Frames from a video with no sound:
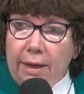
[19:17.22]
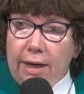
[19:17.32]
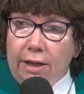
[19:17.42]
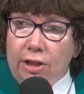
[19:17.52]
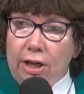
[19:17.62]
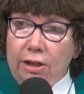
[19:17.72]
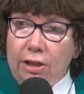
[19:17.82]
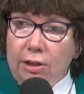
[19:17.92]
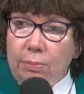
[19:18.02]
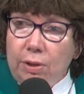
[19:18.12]
He changed
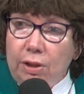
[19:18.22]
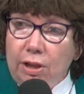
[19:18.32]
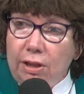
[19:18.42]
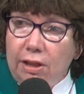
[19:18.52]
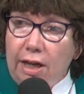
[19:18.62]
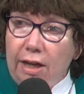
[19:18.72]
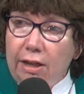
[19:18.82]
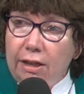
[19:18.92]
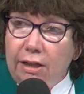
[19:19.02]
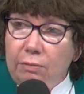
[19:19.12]
his preaching style
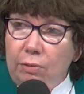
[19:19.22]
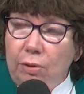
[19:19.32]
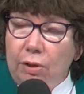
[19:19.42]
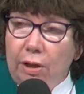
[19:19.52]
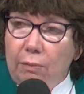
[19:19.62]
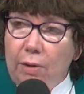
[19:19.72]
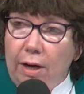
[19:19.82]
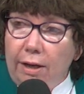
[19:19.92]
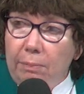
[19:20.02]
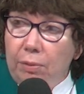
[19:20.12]
because Lou could get
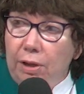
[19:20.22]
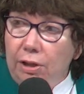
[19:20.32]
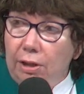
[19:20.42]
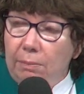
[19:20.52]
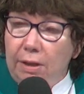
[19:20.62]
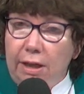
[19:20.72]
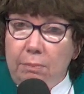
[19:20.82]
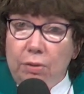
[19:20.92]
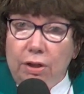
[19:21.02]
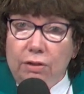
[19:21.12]
riled up preaching, but he
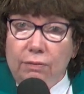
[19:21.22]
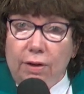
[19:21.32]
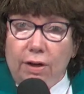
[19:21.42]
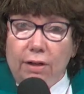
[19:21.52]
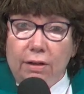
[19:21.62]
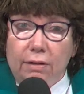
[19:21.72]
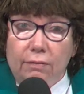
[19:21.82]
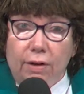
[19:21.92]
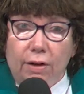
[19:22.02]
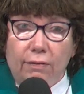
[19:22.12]
preached very
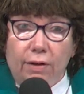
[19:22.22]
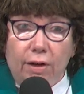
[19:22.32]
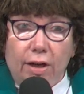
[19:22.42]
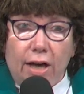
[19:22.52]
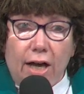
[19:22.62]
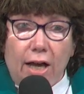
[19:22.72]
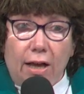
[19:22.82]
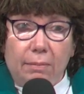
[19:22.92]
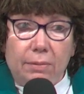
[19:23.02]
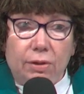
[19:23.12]
very, very
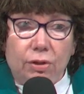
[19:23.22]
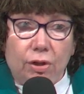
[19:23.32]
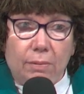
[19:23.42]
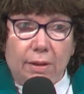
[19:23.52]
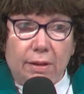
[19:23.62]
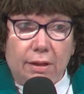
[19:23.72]
calm sermons.